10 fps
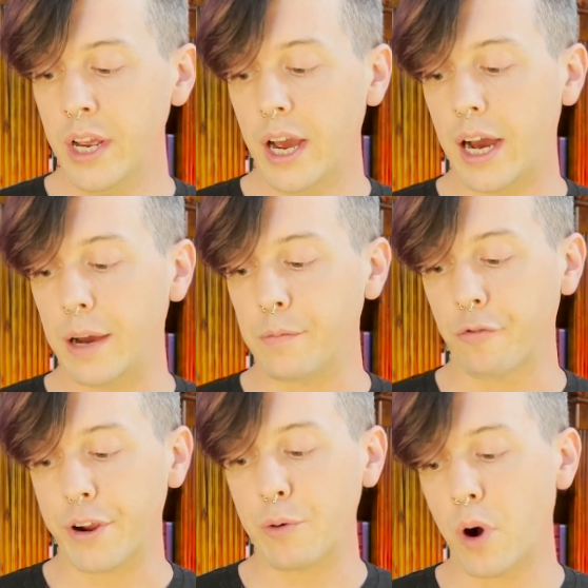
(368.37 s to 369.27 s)

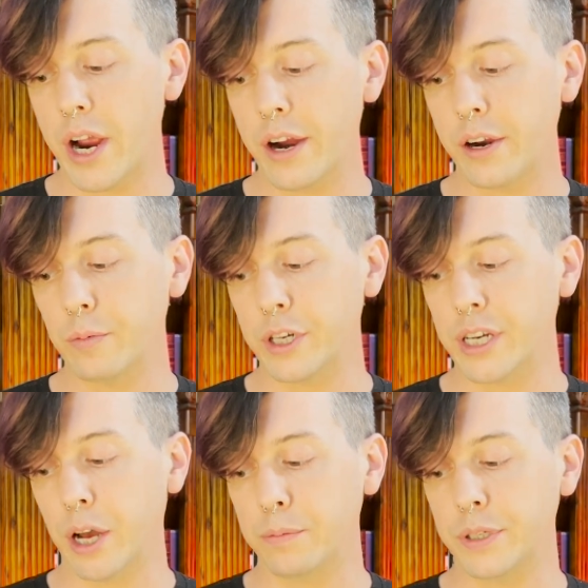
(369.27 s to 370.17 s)
Rewired, which
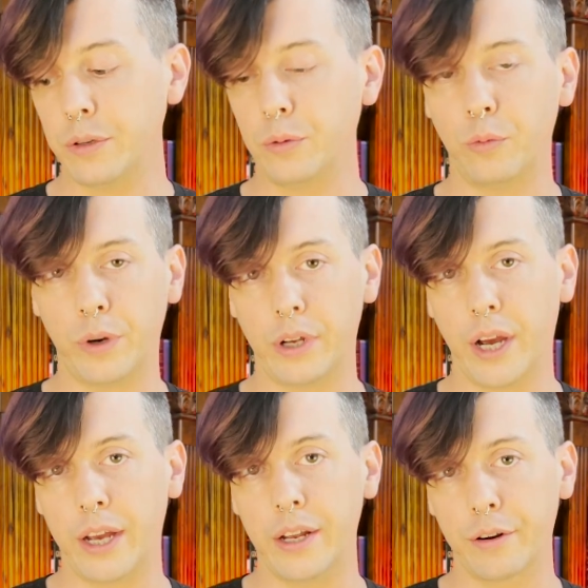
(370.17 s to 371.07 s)
helps you
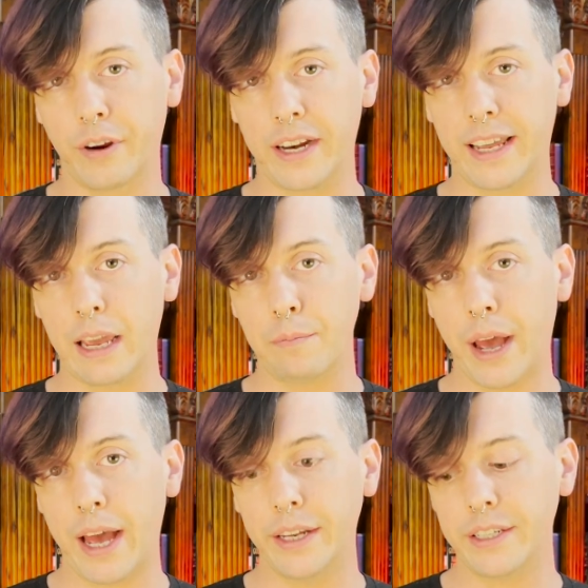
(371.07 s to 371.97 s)
integrate
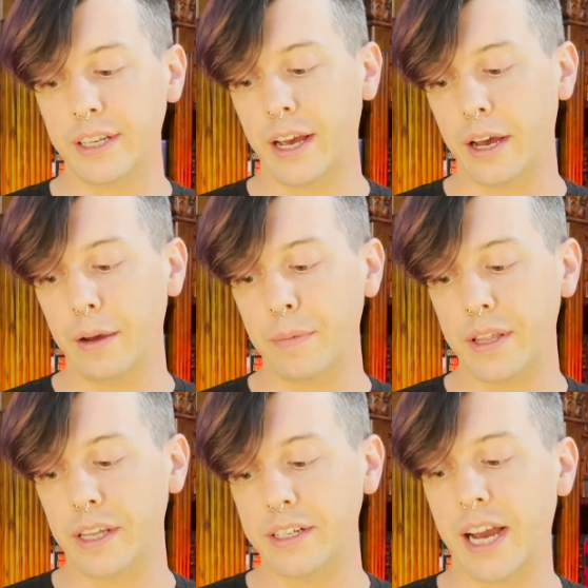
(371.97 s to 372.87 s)
gamepads,
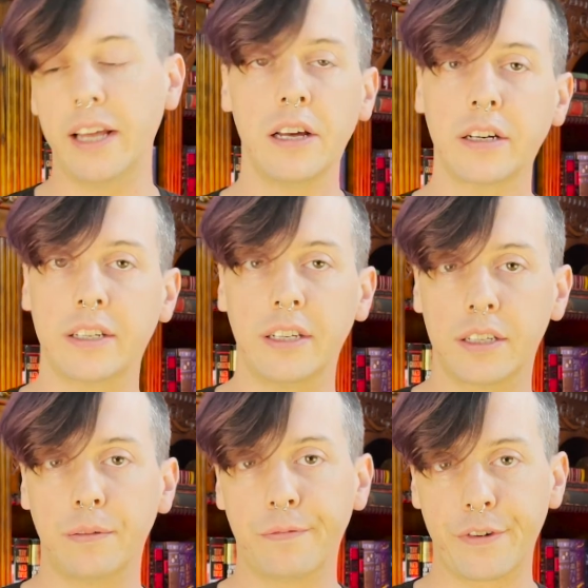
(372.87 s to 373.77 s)
and then Dialogue
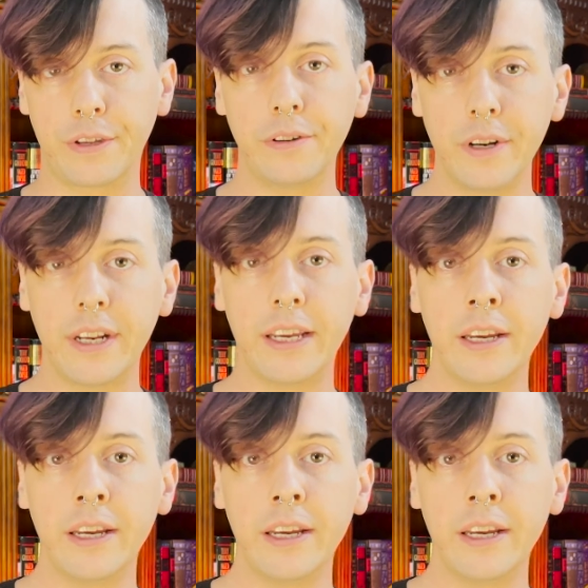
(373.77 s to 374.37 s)
System for Unity.